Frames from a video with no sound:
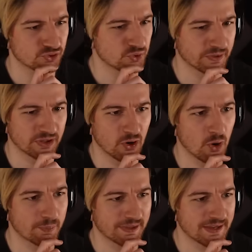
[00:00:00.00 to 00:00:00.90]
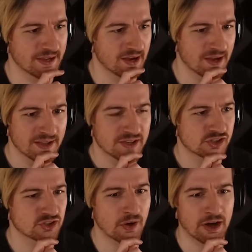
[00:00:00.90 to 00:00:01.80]
too. We can go up here.
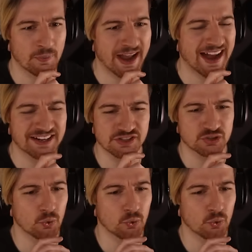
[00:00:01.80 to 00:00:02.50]
Straight away, I could just